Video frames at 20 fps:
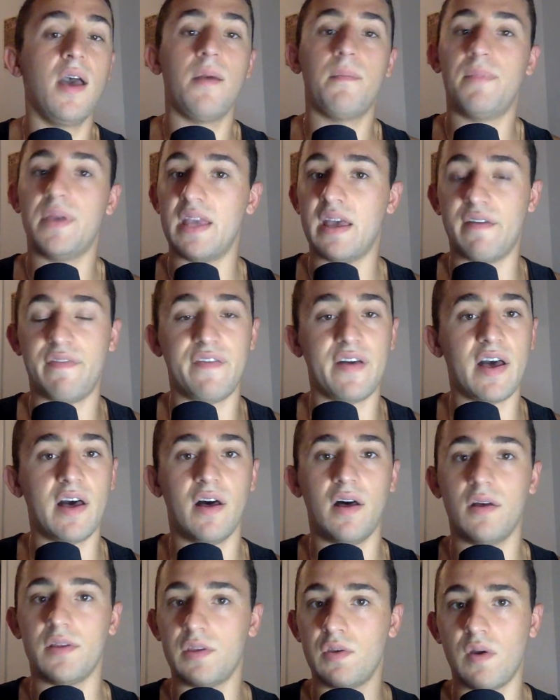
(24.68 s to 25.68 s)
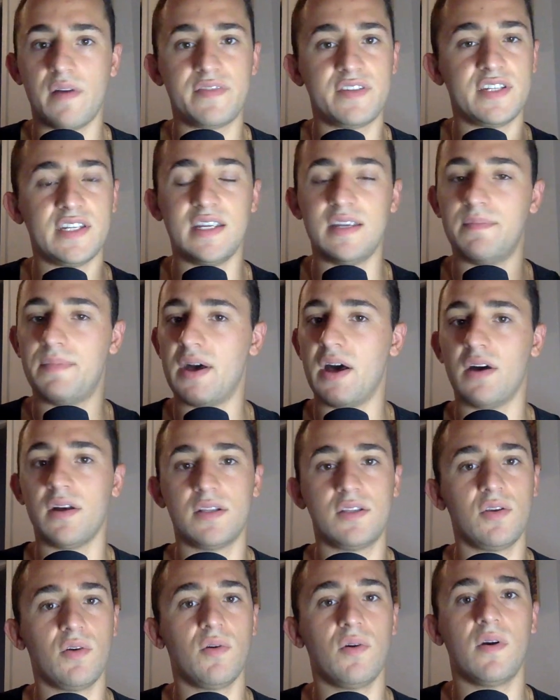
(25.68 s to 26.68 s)
PFL, UFC,
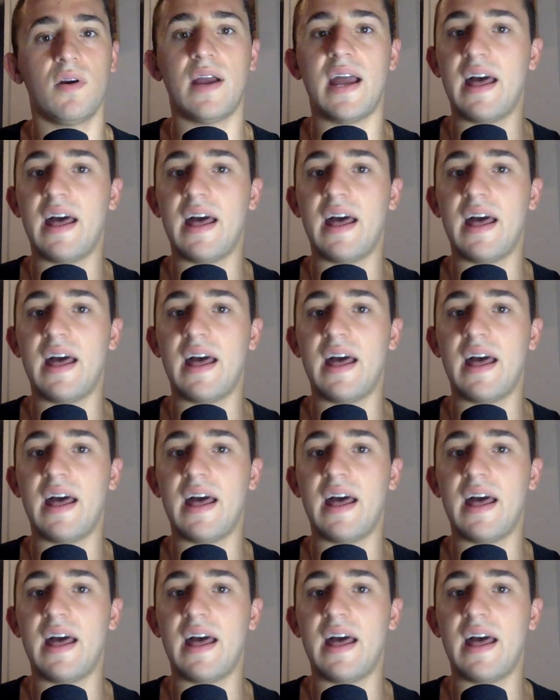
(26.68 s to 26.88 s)
Bellator,